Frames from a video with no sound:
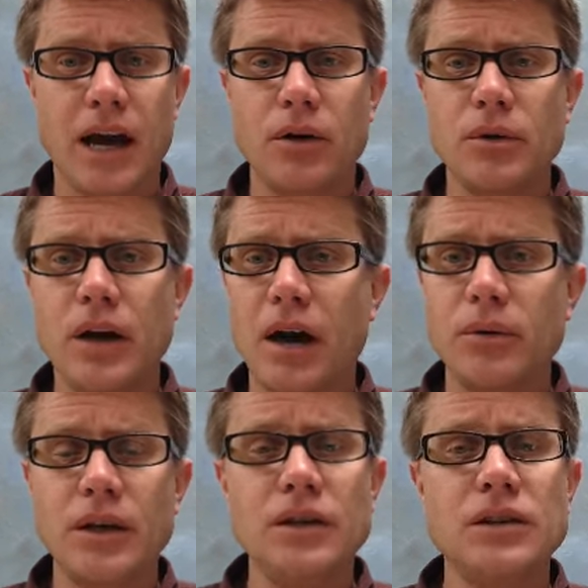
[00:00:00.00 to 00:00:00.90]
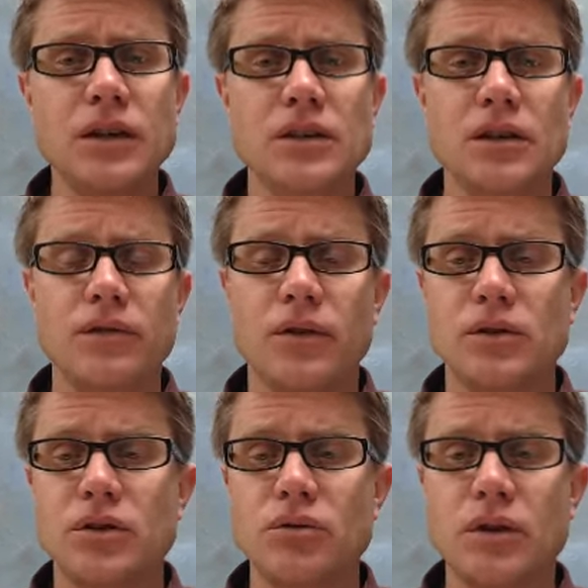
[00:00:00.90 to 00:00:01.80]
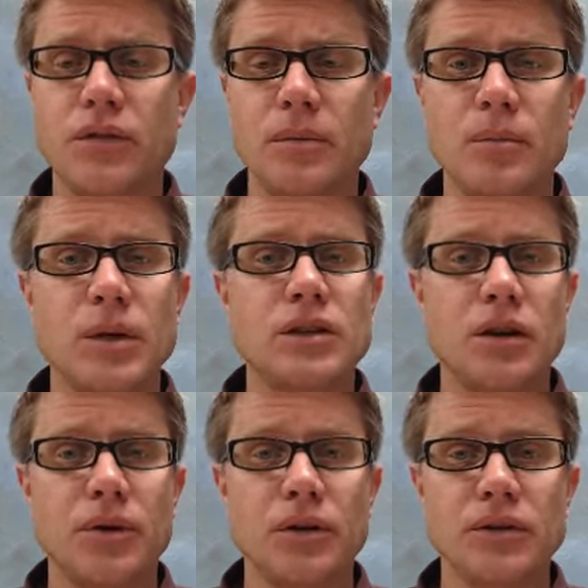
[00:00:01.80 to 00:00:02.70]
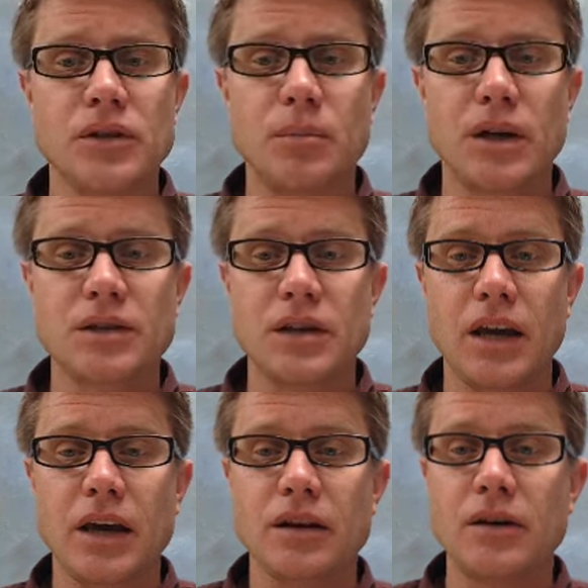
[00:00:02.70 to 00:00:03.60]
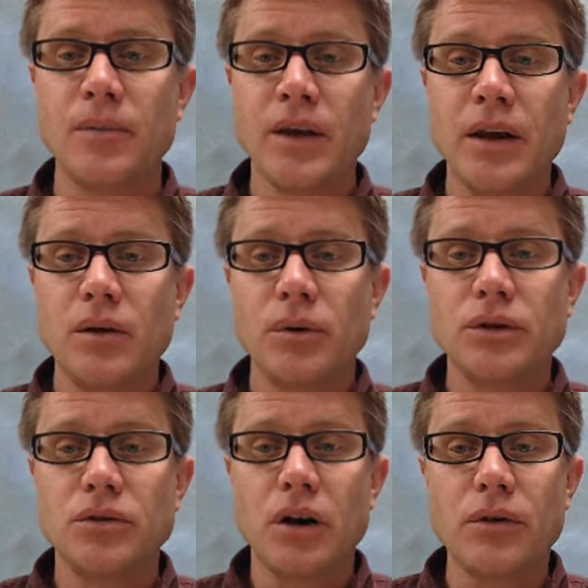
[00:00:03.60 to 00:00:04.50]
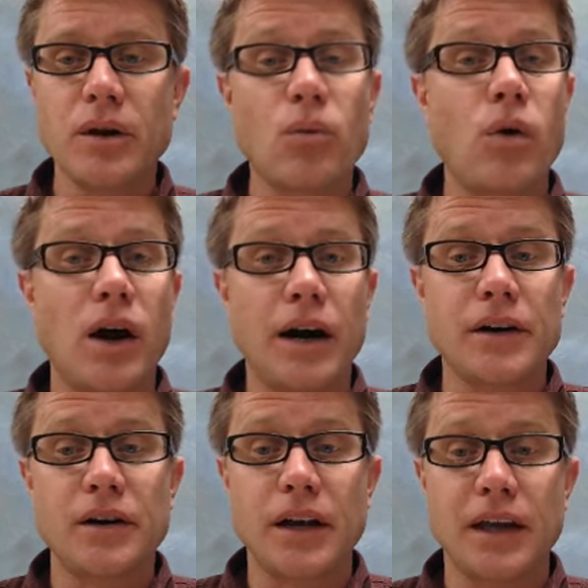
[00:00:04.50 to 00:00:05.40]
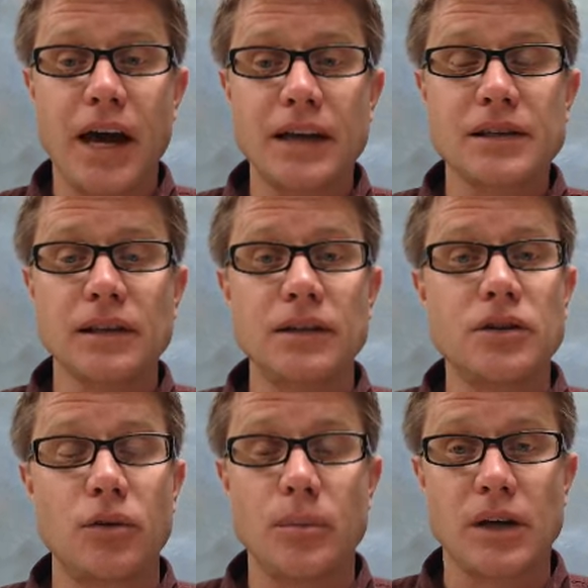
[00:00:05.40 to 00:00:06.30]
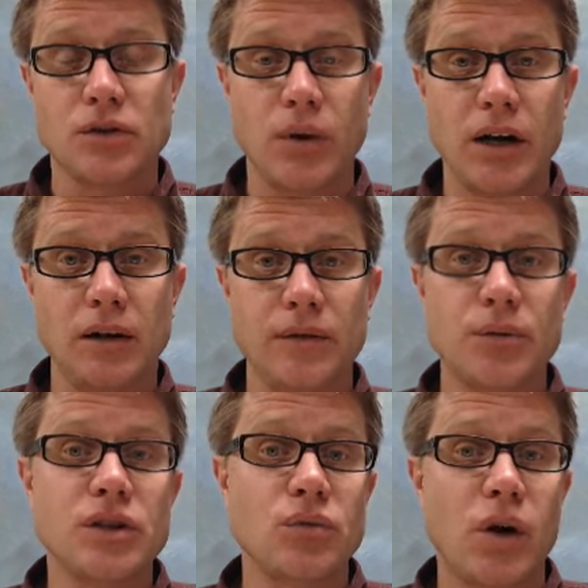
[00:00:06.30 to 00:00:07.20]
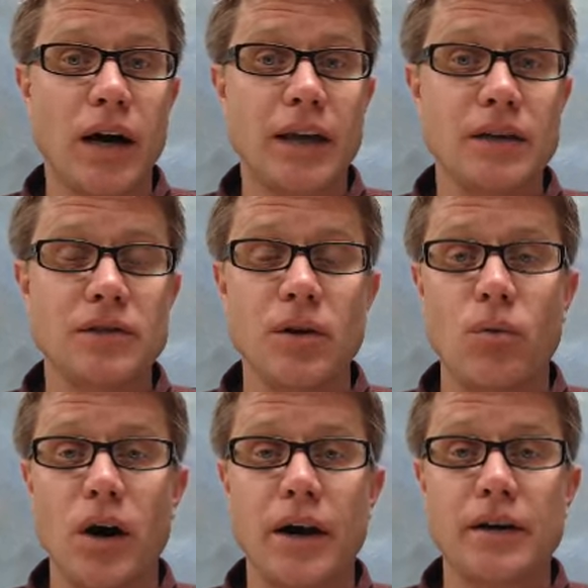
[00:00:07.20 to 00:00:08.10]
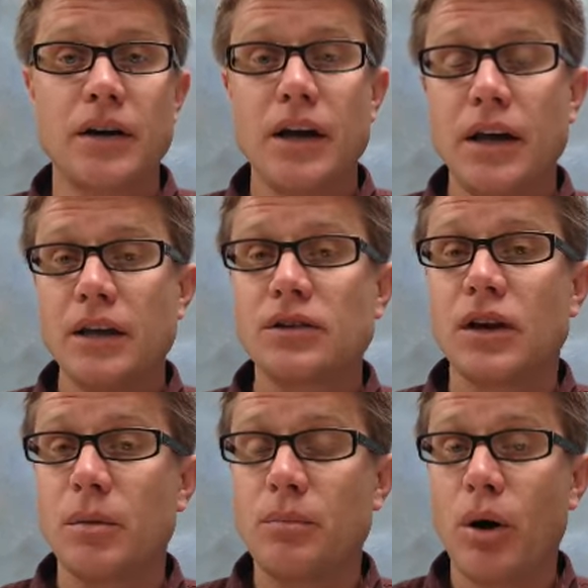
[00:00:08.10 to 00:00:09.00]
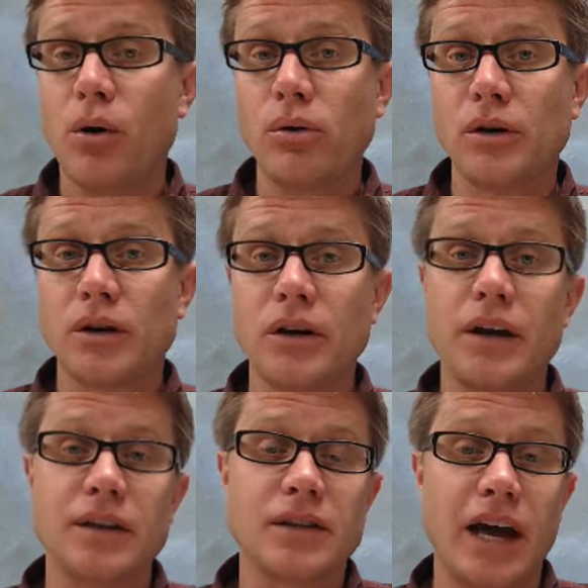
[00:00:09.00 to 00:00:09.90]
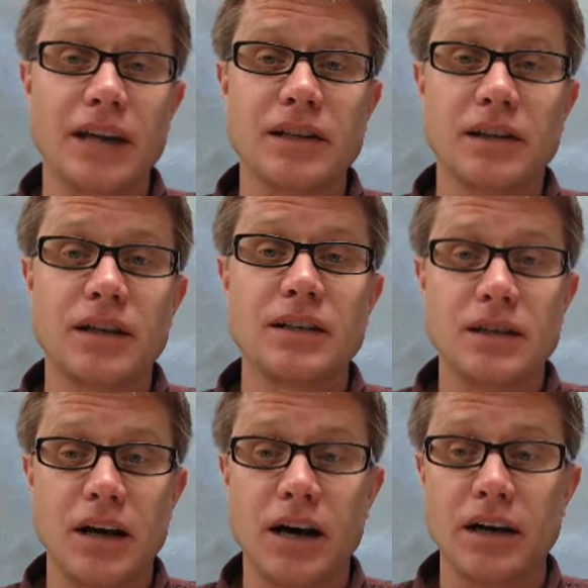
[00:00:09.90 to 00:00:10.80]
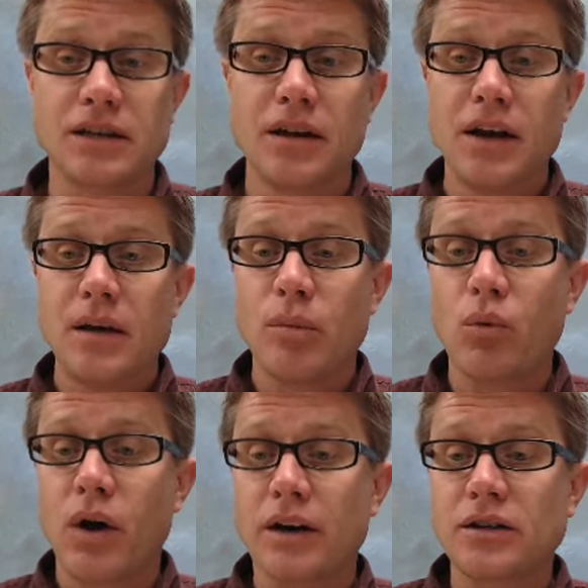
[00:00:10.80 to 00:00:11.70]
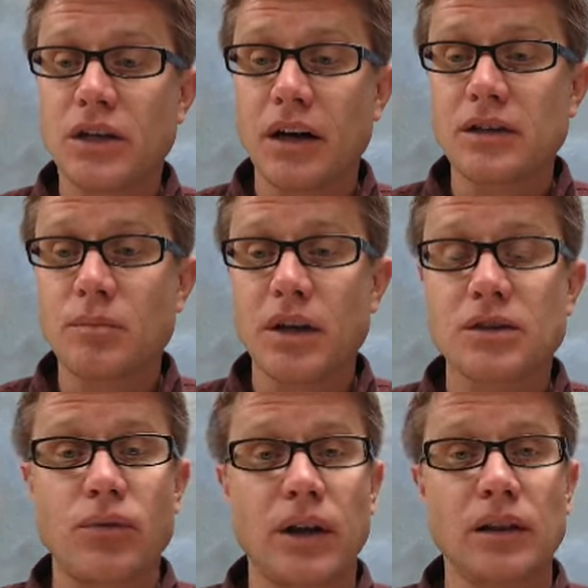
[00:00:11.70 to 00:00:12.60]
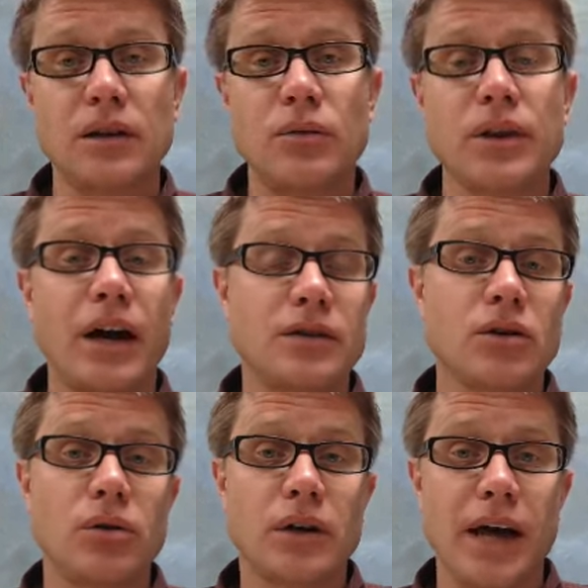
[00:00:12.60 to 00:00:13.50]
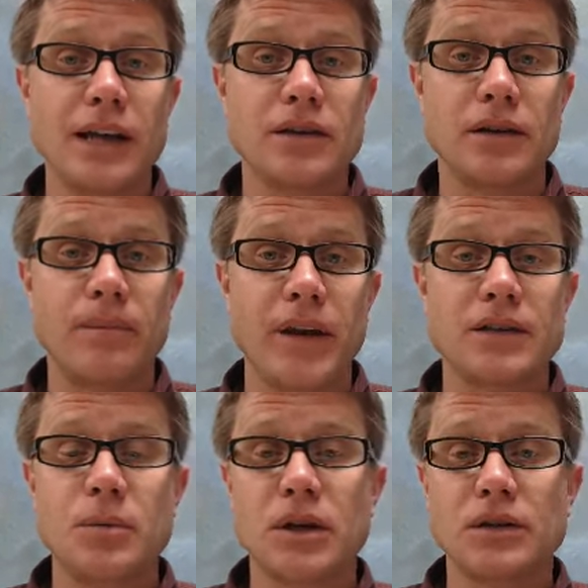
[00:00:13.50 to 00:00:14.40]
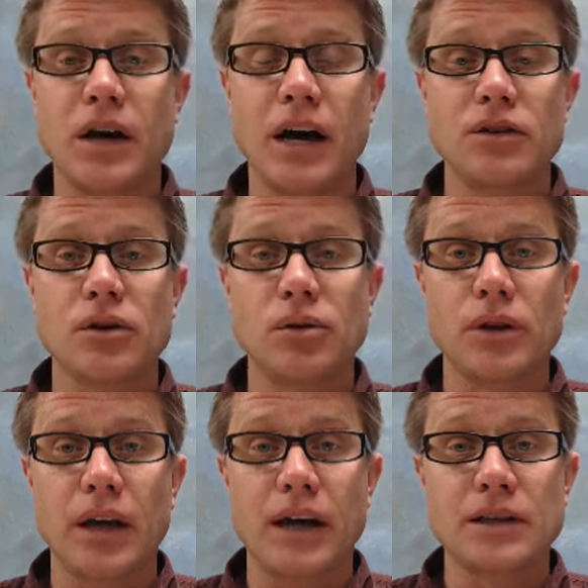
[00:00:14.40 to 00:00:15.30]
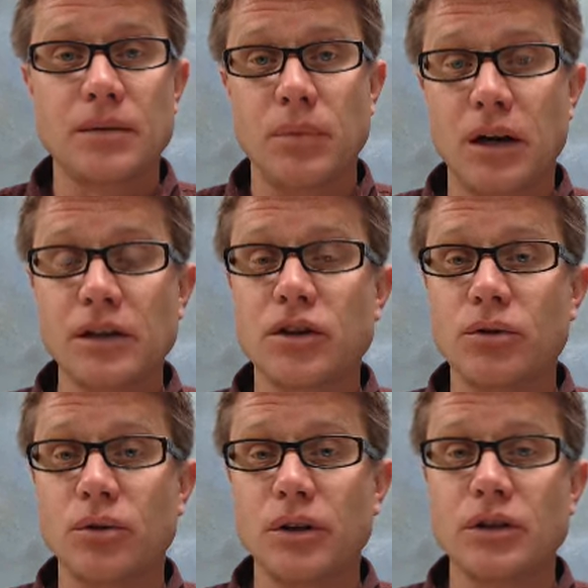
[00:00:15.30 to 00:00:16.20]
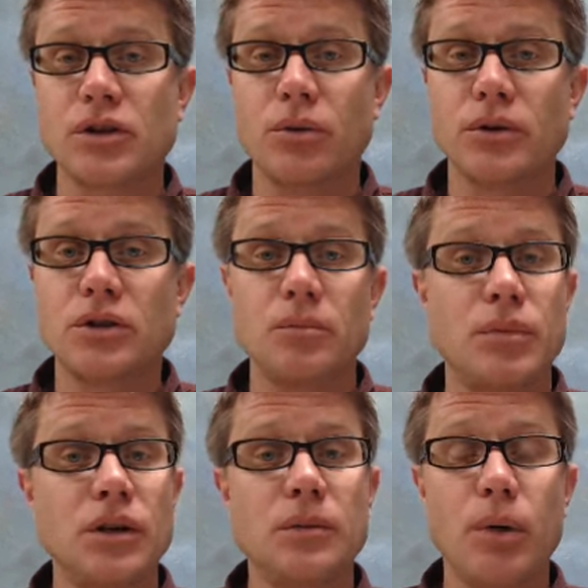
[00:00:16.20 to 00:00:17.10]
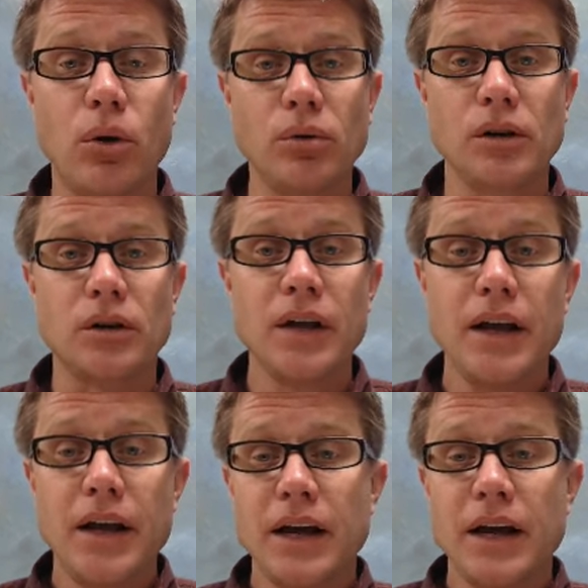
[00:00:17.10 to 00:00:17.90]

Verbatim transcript: How, how easy is it for two different materials to mix together? Well, you know that water and gasoline don't mix well. The reason why is that water is going to be polar and this gasoline is not. But water does mix readily with hydrochloric acid, and that's because the hydrochloric acid molecule is going to be polar.